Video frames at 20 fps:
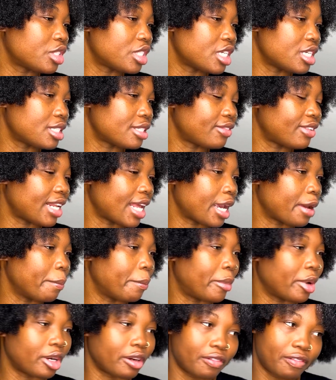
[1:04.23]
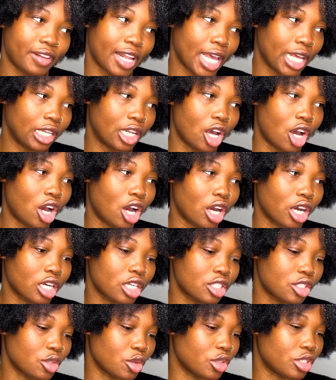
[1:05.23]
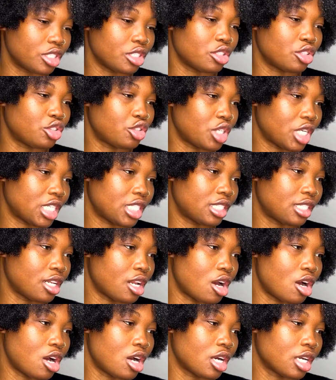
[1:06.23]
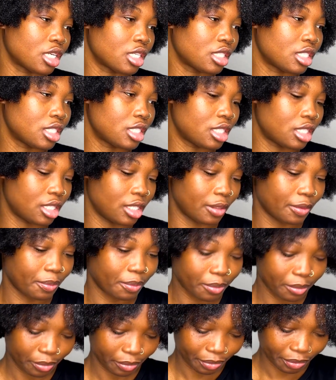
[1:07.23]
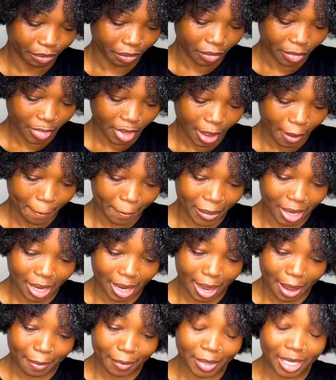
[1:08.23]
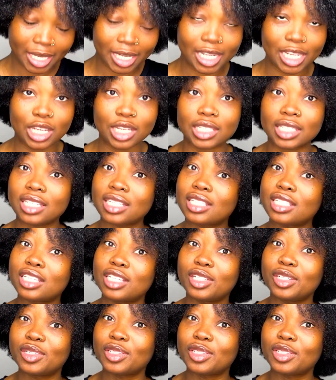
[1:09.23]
this for like butterfly locks or distressed locks. But I'm gonna use it to do